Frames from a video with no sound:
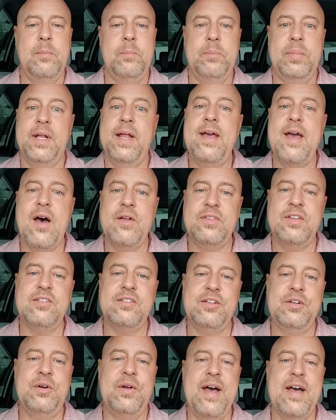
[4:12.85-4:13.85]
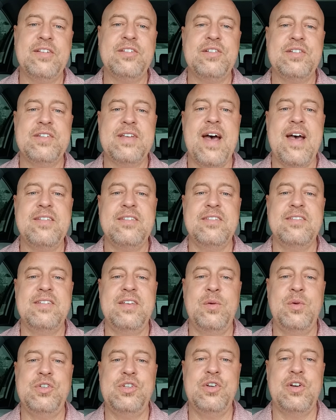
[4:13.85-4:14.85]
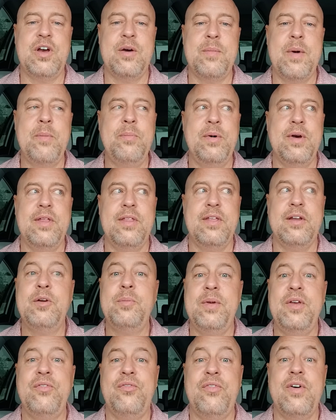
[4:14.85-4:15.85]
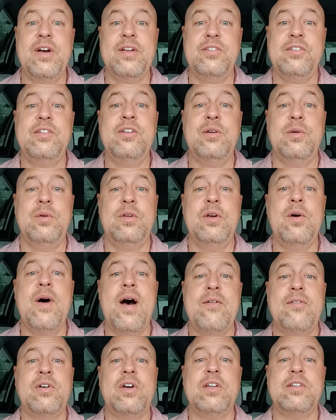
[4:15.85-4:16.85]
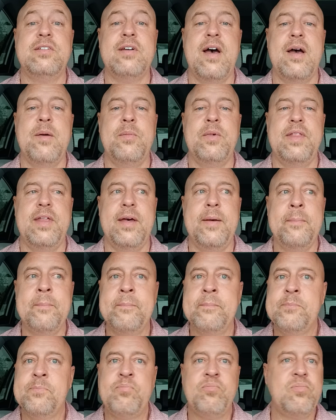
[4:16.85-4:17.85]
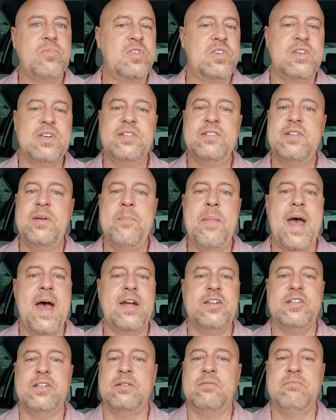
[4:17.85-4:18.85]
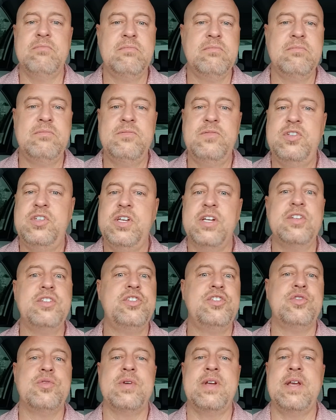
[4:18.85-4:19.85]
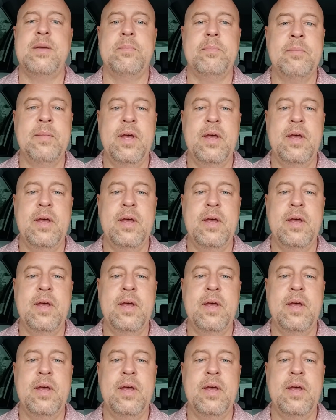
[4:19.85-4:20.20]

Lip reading: Play out this little exercise and see what you come up with. It'll be fun too. You'll have a good time with it. Just imagine. Just dream.